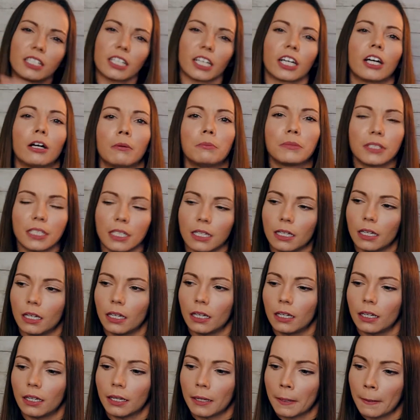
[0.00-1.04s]
It comes
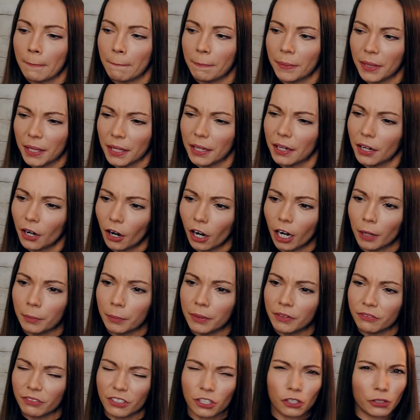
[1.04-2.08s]
in
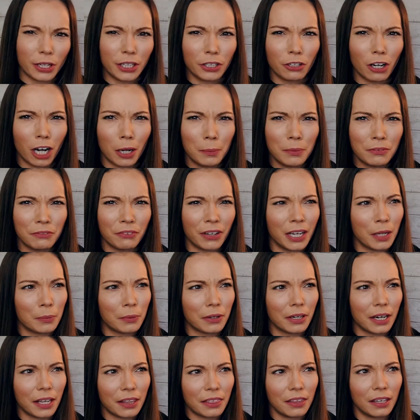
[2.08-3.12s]
shred carbon
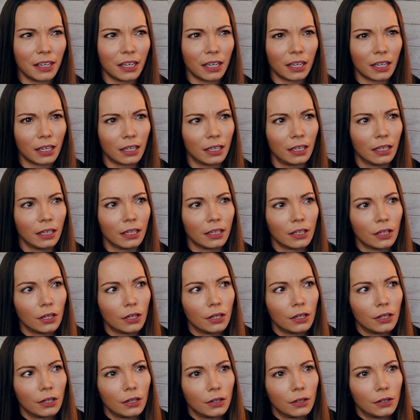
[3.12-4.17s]
fiber, I think.
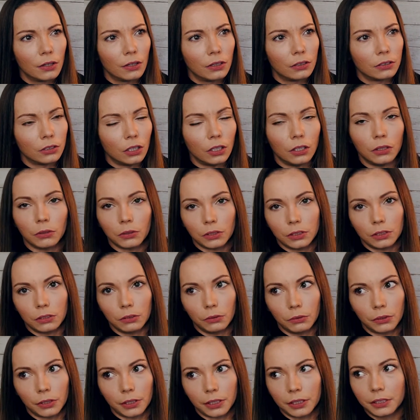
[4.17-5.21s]
Oh, good
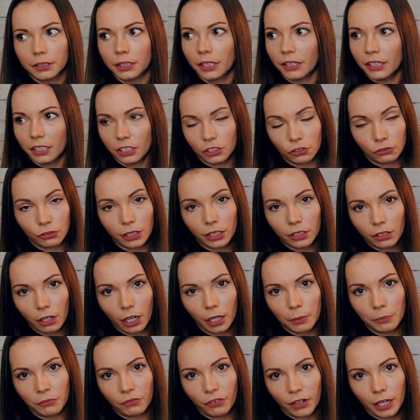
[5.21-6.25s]
Lord. I think it's shred
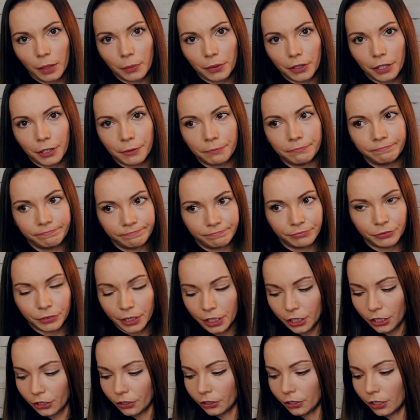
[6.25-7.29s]
carbon fiber,
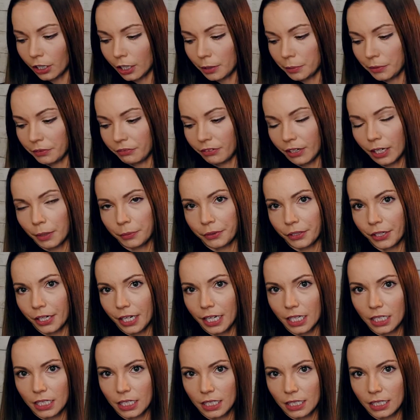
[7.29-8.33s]
regular carbon fiber,
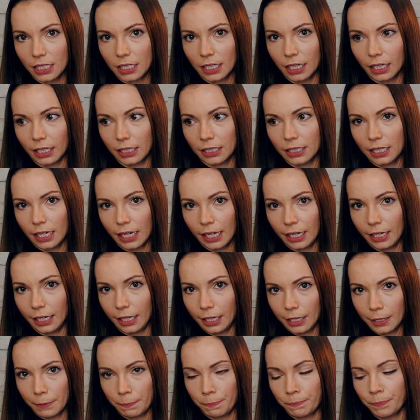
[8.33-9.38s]
and
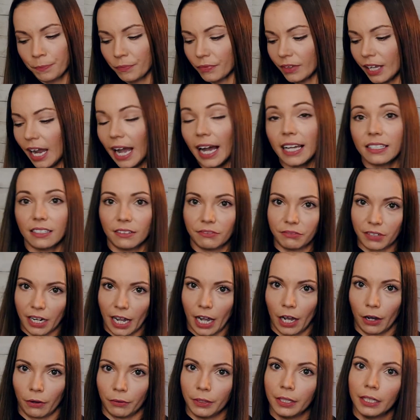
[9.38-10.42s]
titanium as of
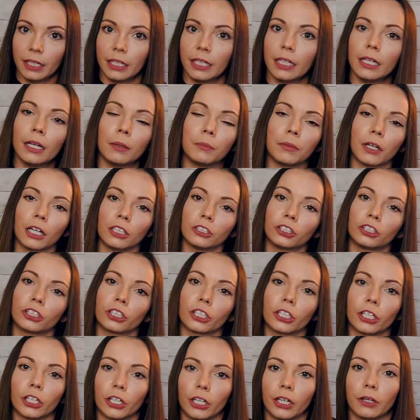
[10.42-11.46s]
now. I'm not
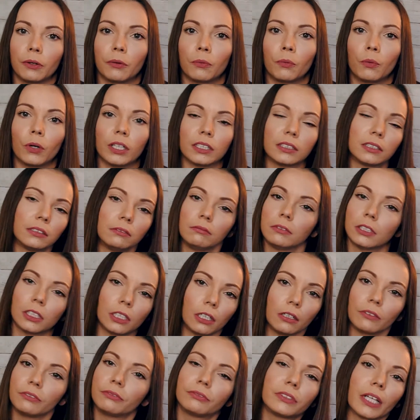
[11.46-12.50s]
sure what,
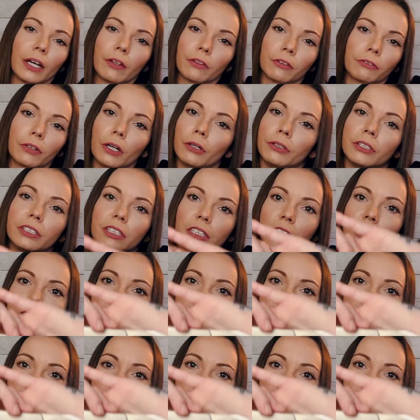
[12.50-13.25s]
if down the road he's going to